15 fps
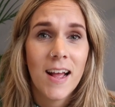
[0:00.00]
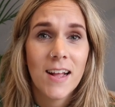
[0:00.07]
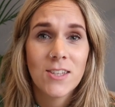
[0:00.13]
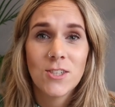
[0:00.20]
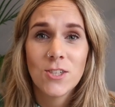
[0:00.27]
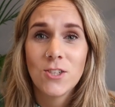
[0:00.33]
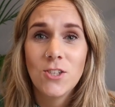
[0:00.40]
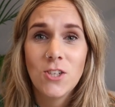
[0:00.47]

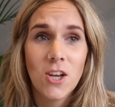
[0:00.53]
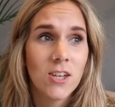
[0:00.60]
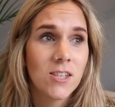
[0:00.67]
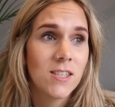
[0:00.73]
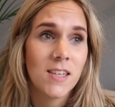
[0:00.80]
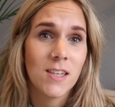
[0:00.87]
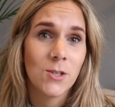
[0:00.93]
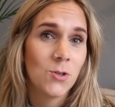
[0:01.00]
And so
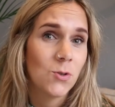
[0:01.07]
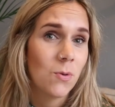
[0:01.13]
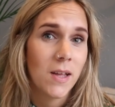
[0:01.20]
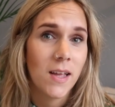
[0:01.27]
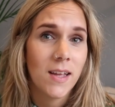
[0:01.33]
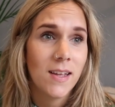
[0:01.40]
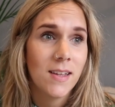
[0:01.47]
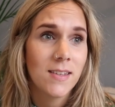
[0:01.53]
just enjoy
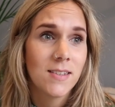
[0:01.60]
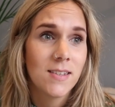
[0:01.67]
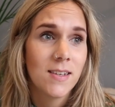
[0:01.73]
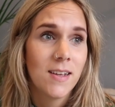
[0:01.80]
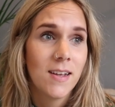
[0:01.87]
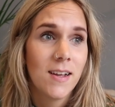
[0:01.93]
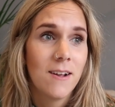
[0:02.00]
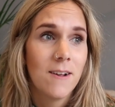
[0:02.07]
it
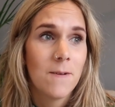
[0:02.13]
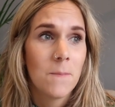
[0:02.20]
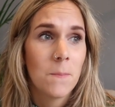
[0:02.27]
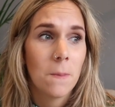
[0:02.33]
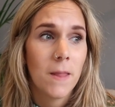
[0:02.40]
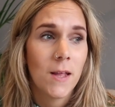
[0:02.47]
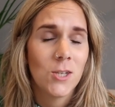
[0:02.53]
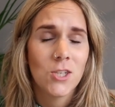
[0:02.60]

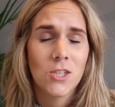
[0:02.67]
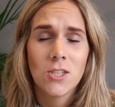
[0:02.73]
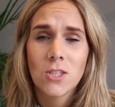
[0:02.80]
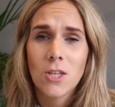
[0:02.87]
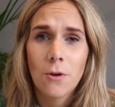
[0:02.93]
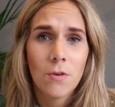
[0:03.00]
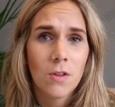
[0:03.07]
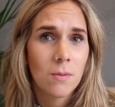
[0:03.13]
and just
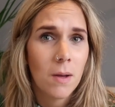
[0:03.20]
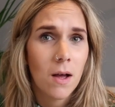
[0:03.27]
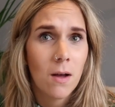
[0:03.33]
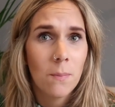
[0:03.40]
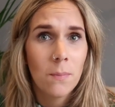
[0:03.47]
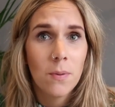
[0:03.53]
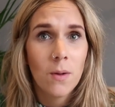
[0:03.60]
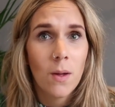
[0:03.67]
soak them
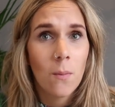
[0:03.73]
up.